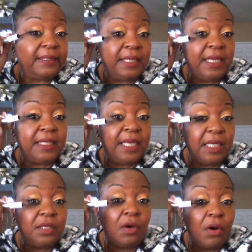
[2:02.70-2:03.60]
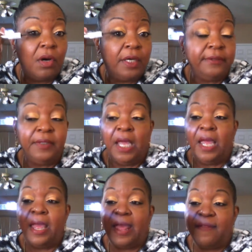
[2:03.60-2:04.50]
and get it on,
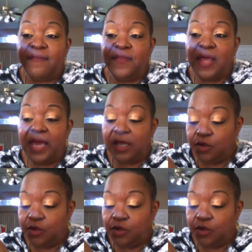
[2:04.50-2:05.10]
and then